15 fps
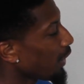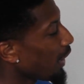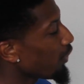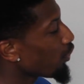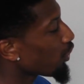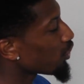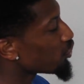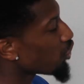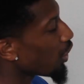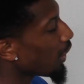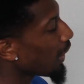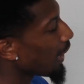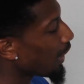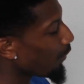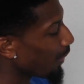You're gonna
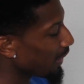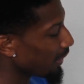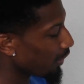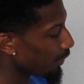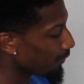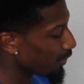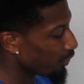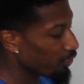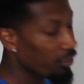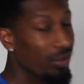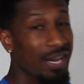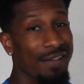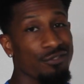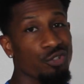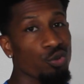draw a line right down the middle. You're
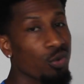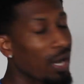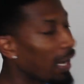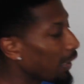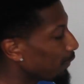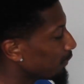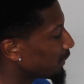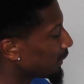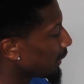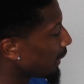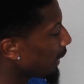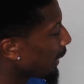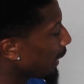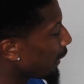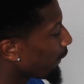gonna have 2 columns.
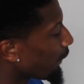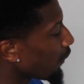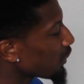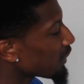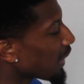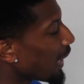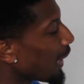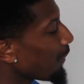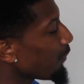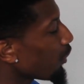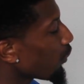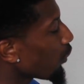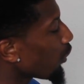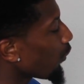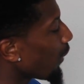In the first column,
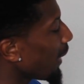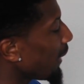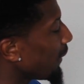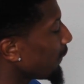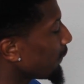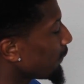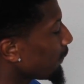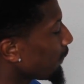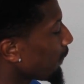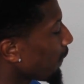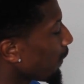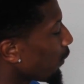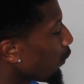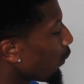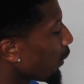you're gonna write
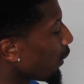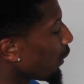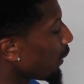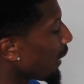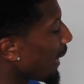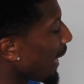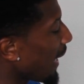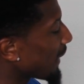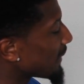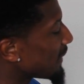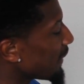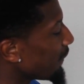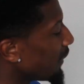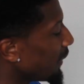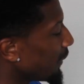the word
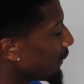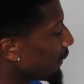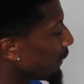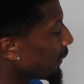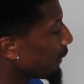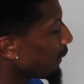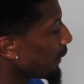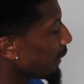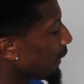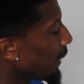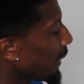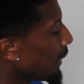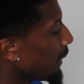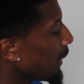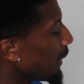activity.
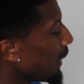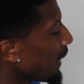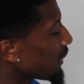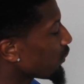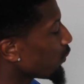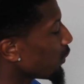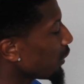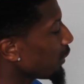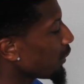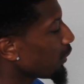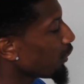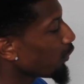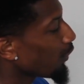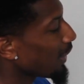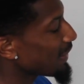And then the next
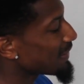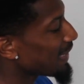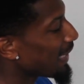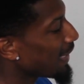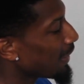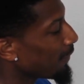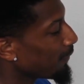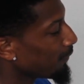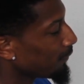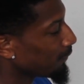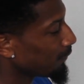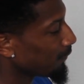one, you write time.